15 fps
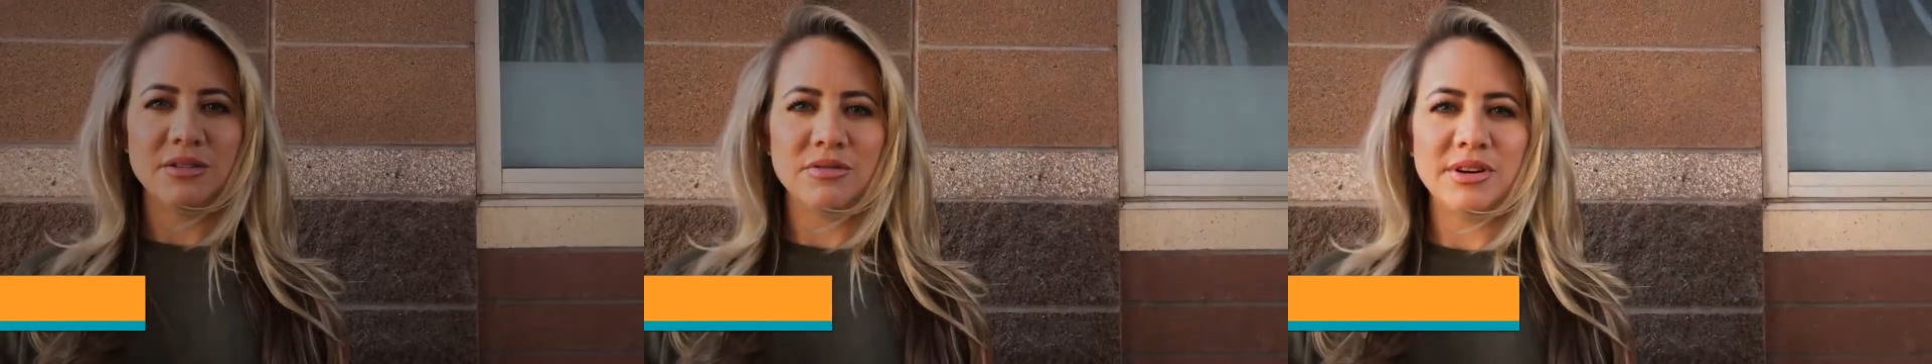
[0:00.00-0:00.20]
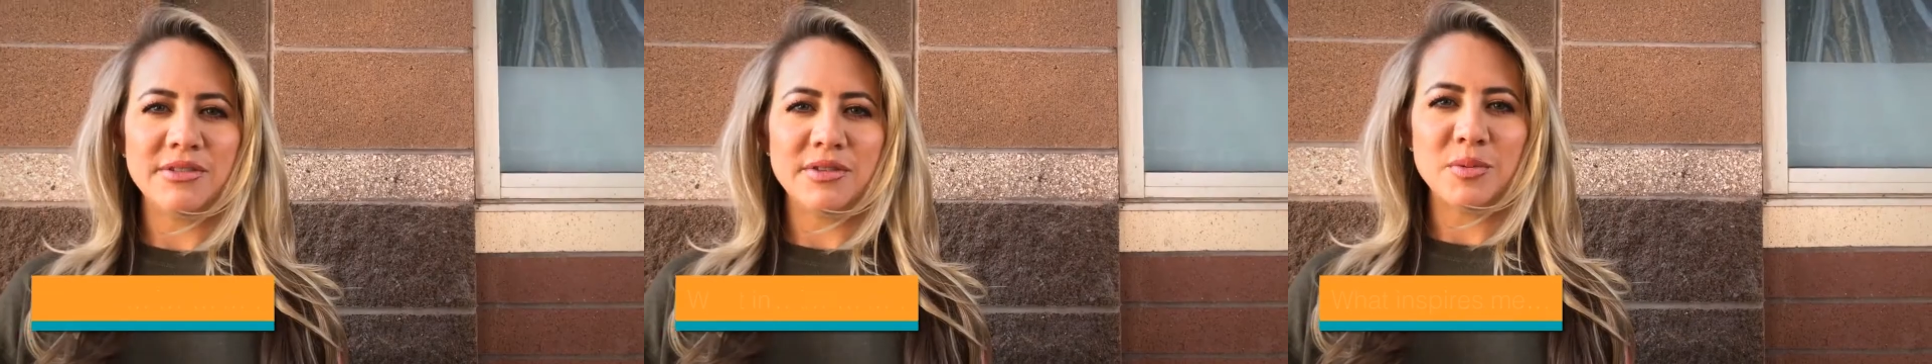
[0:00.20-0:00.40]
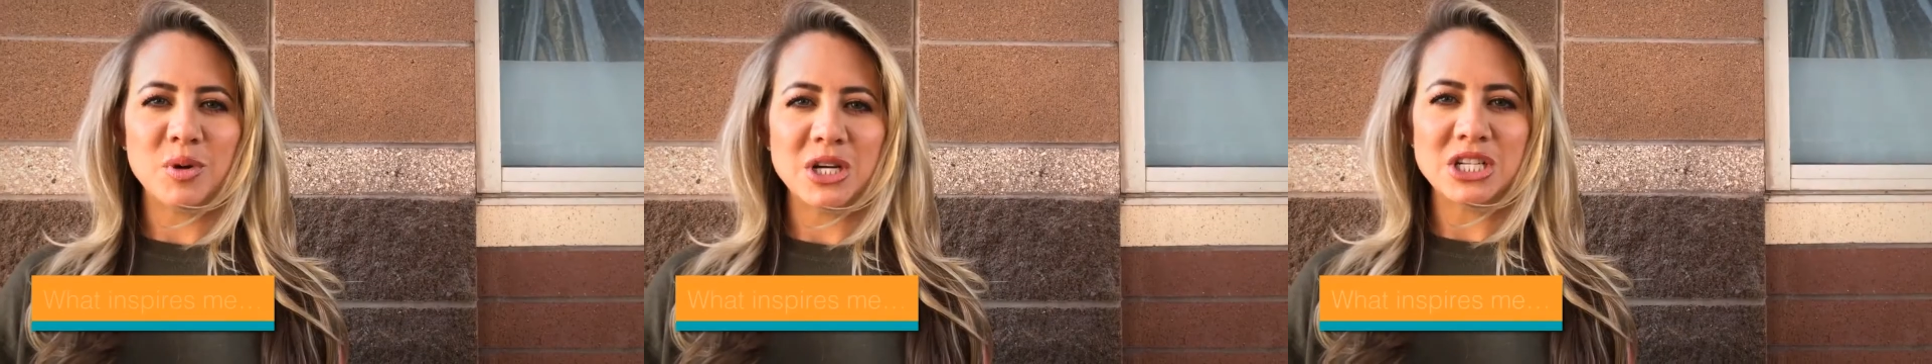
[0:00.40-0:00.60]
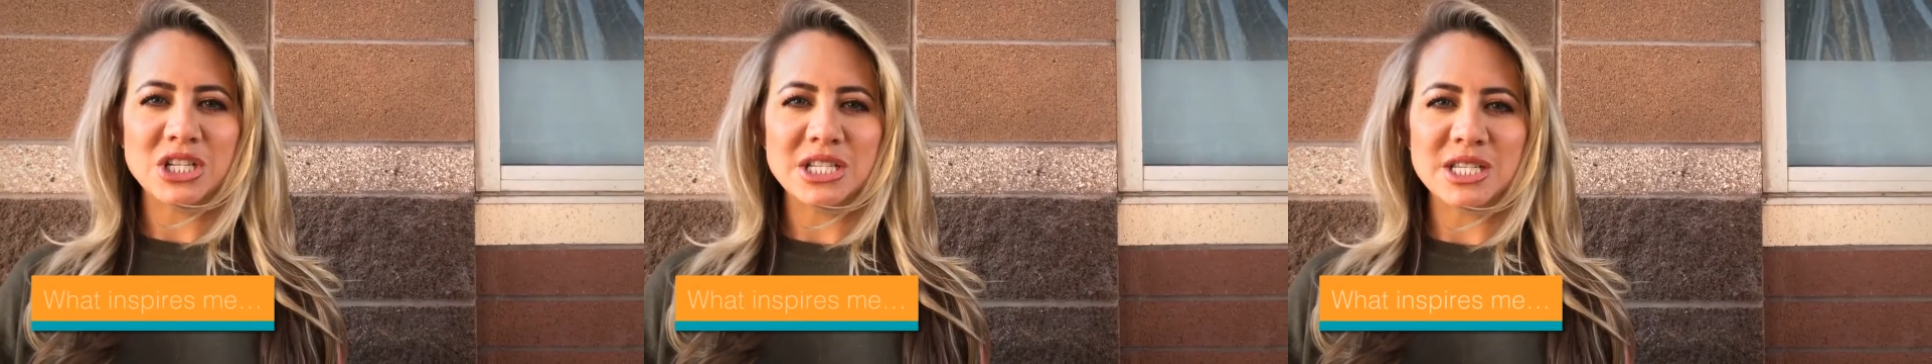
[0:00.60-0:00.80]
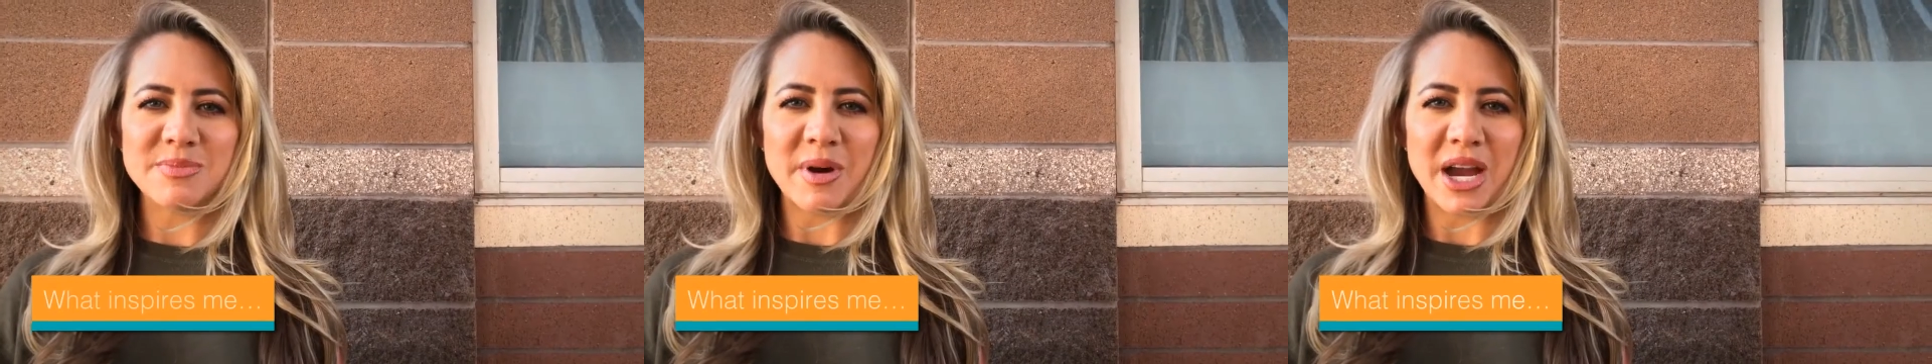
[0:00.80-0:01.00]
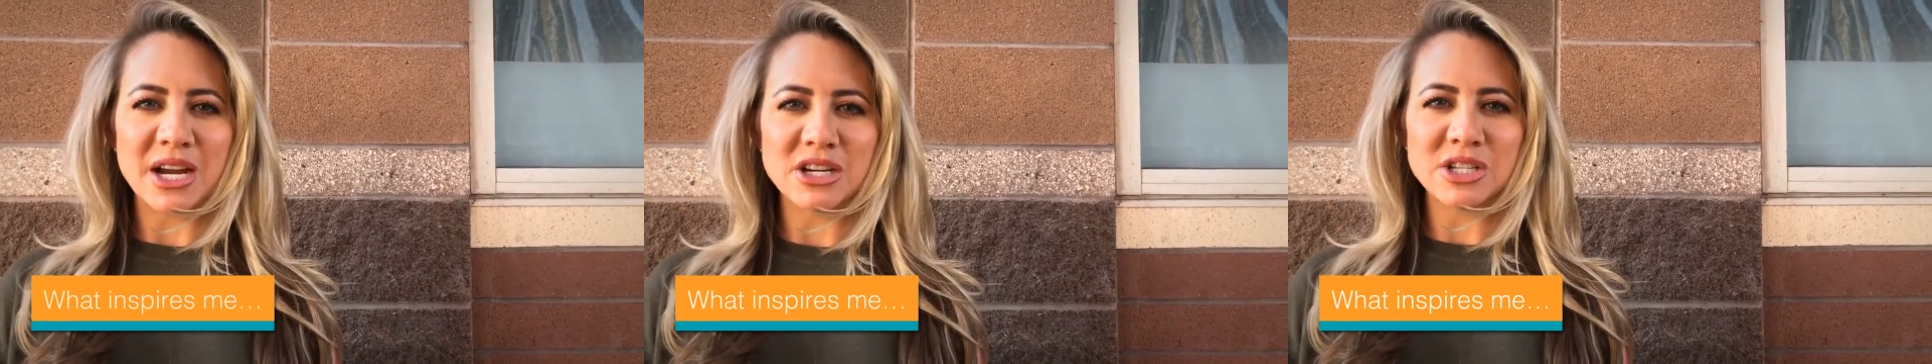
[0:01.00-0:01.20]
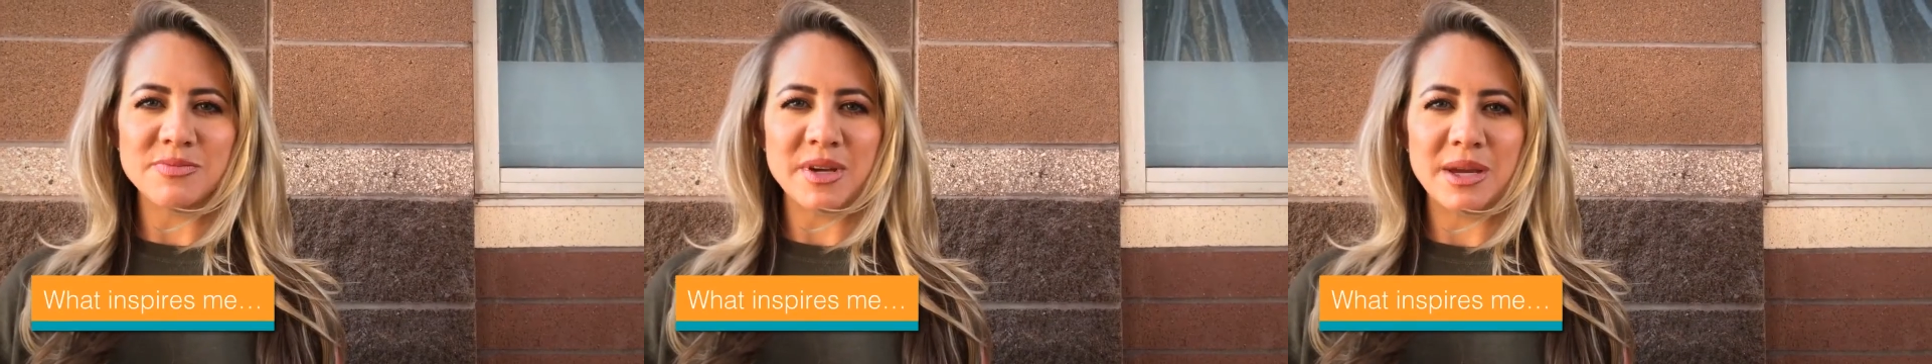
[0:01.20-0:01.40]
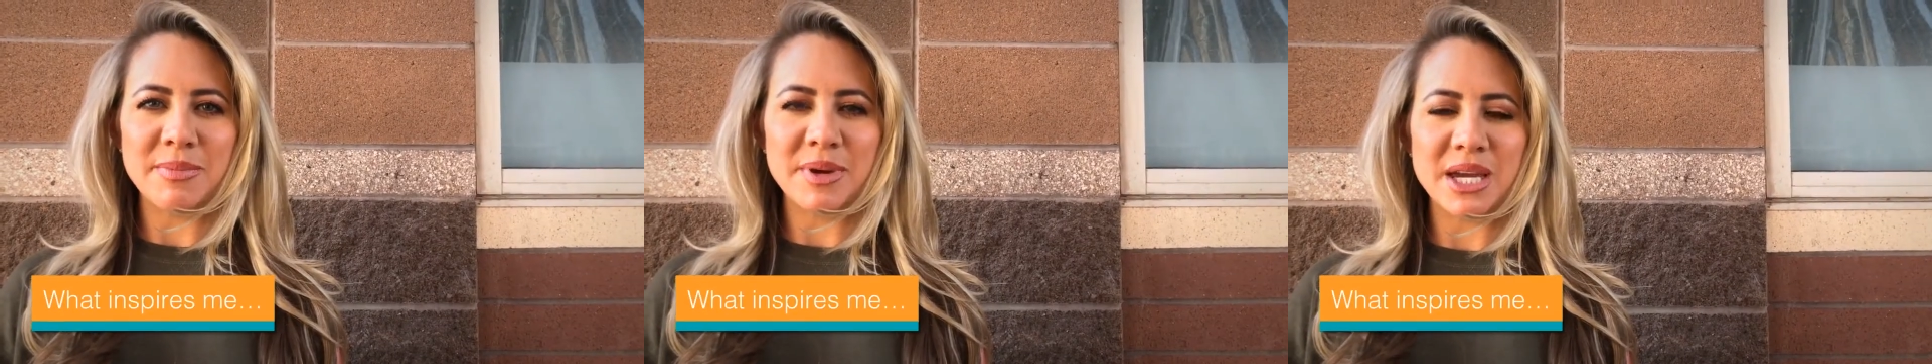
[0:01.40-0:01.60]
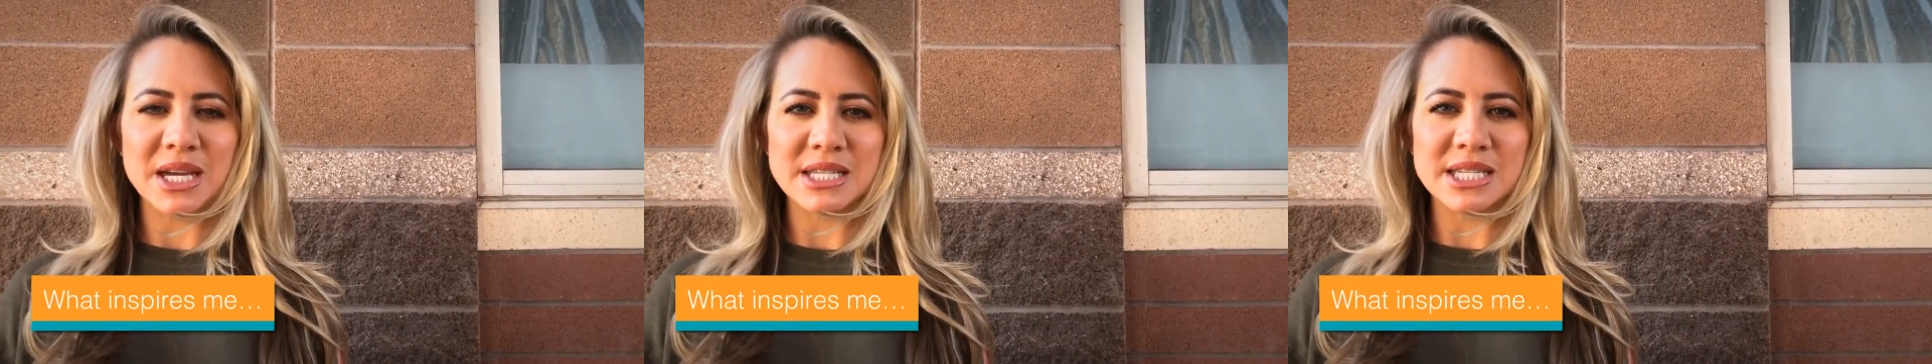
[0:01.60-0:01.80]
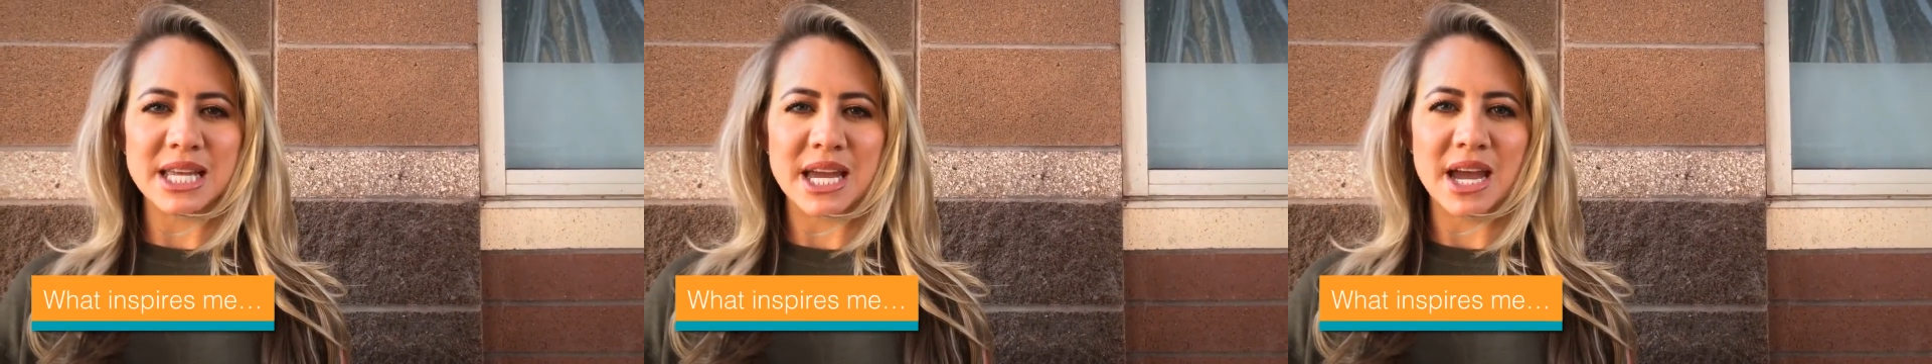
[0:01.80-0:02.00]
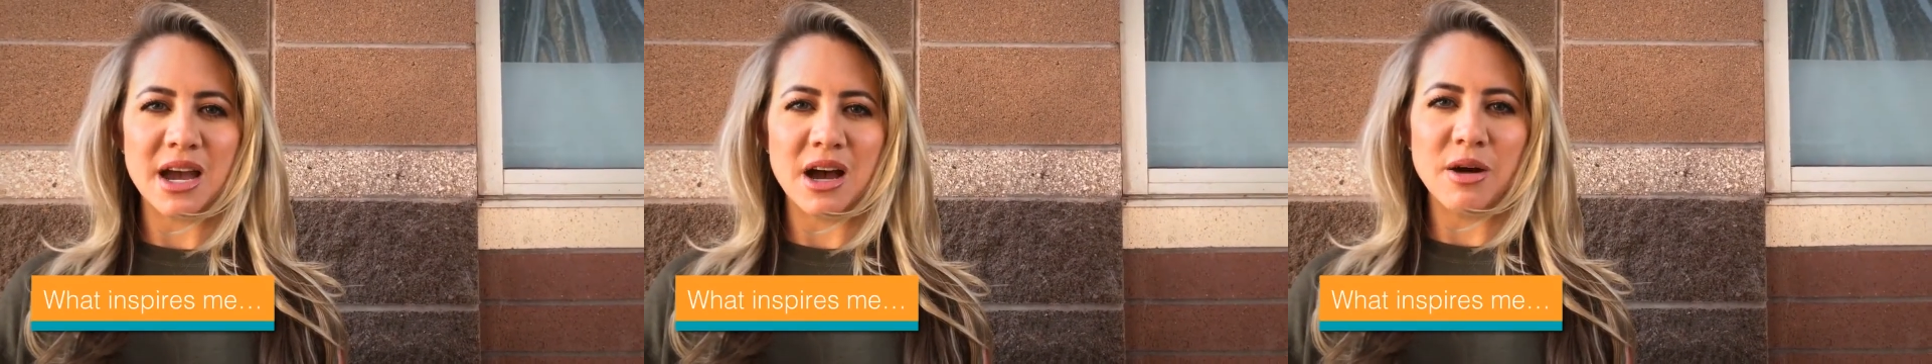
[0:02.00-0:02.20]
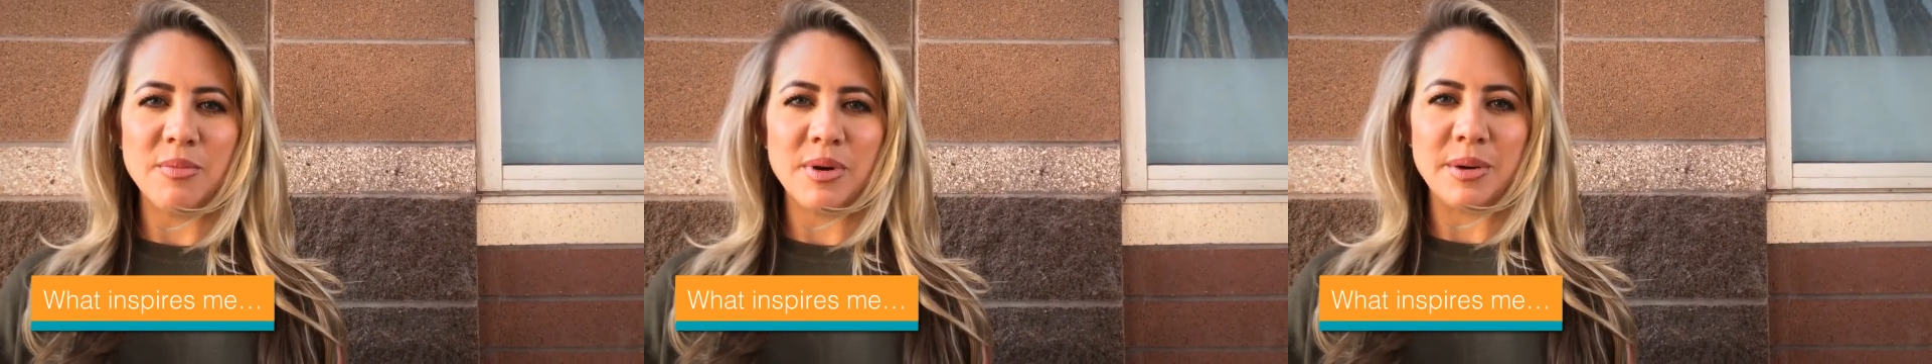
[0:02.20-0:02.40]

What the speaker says: Riverbridge inspires me because they help